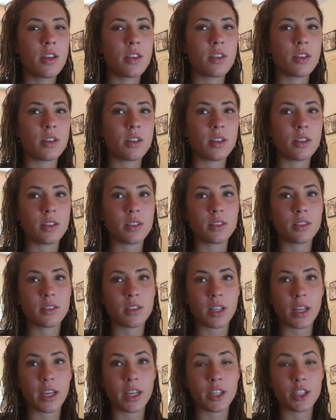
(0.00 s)
they'll
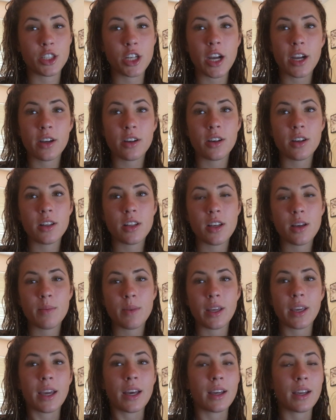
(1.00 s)
like check on
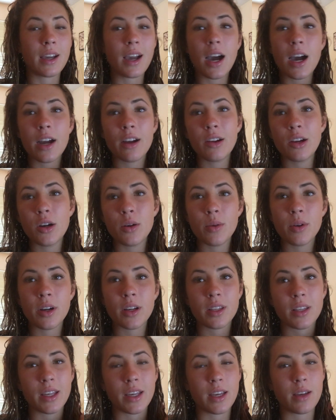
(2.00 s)
them, they get chiro
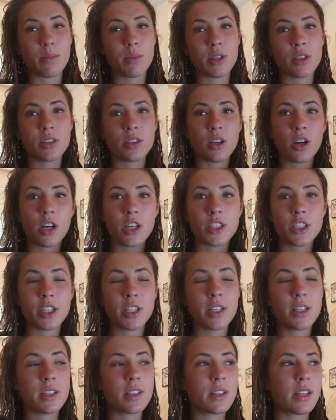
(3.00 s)
work, they get
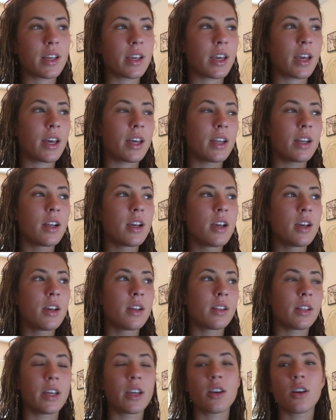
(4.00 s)
massages, they get
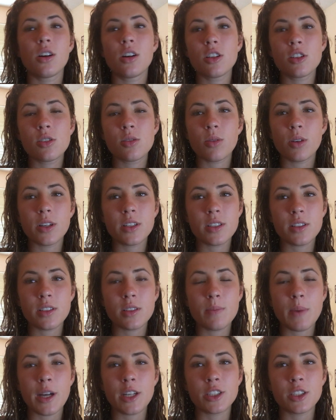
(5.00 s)
like all sorts of
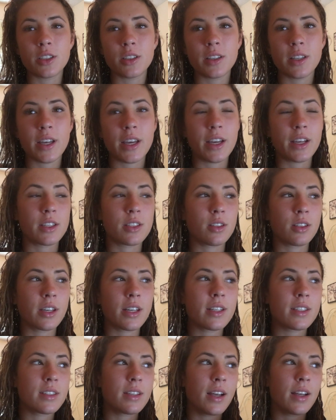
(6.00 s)
special things. They'll
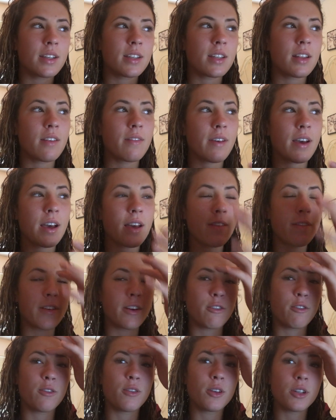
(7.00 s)
get sent to the vet
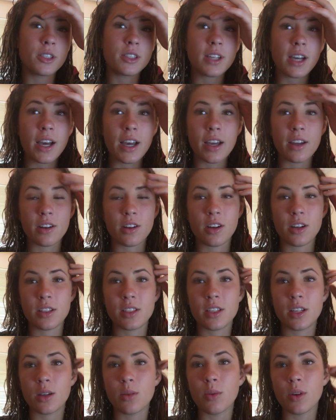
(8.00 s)
for full
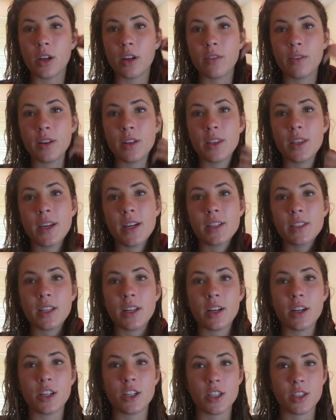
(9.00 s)
diagnostic work for things
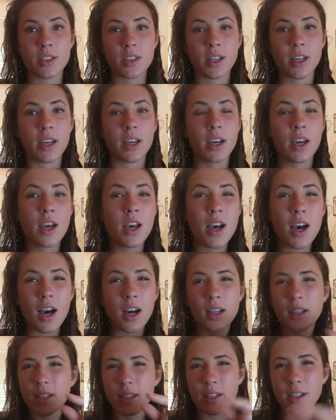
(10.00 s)
that are just like
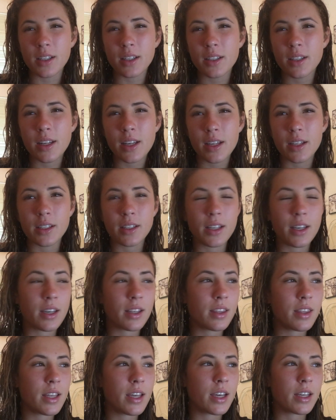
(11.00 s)
a little
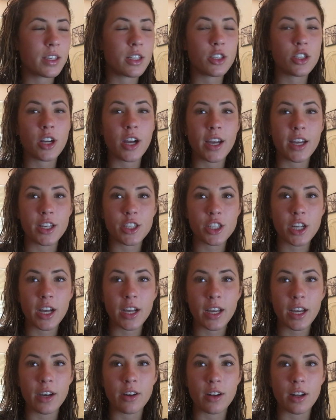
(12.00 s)
niggling thing to try and
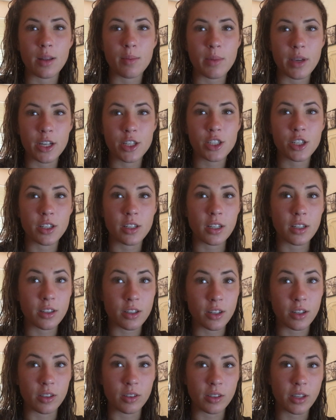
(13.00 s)
check out and make sure that
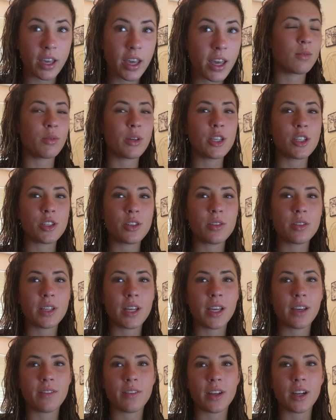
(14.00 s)
they're okay. We do
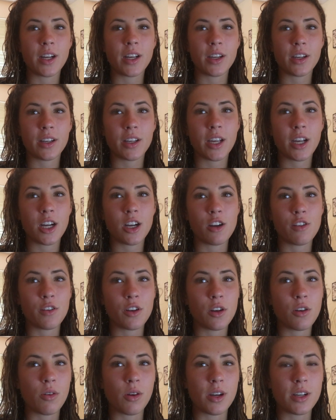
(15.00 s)
take very good care of
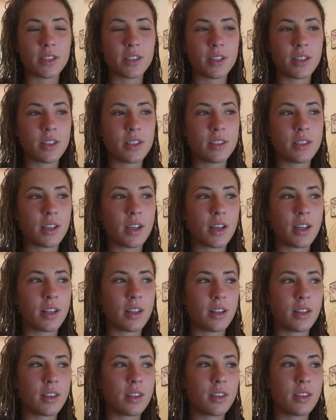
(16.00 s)
our horses,
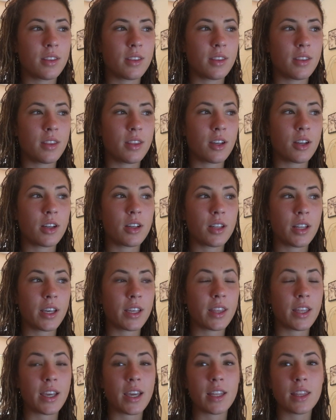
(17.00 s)
and
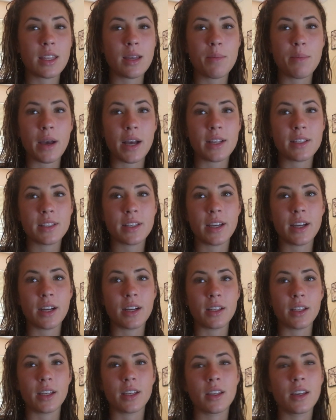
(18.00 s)
they get the best
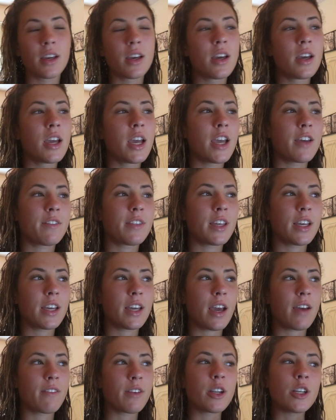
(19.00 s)
care. Like, if
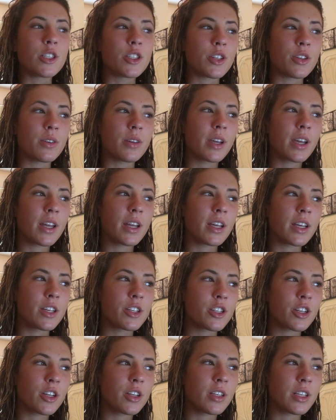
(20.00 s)
they ever do get
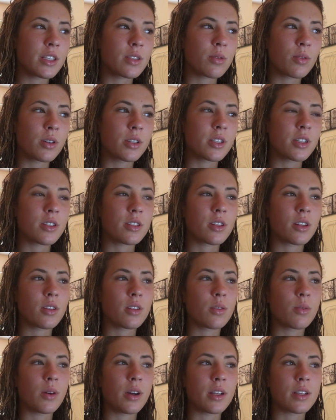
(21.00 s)
injured, these horses are
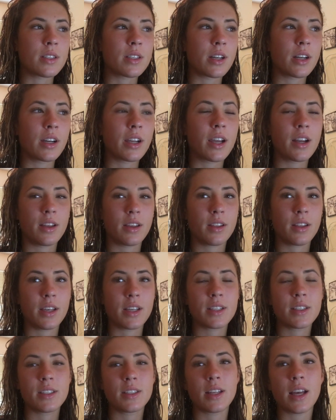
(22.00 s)
the ones that are getting
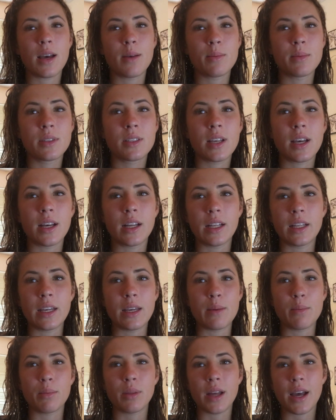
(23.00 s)
like stem cell
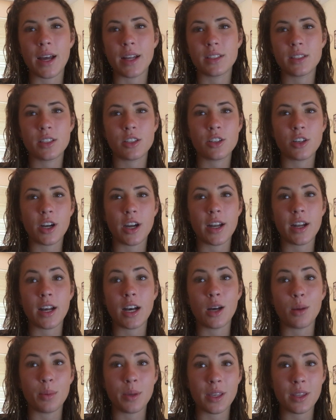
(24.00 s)
implants to try and
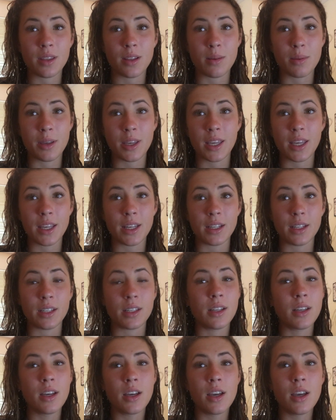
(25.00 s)
help them
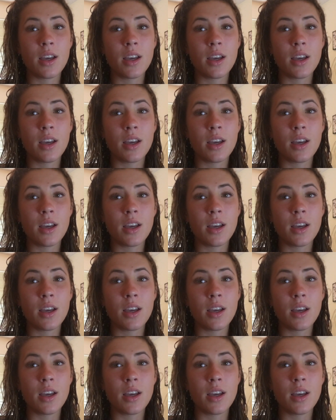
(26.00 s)
heal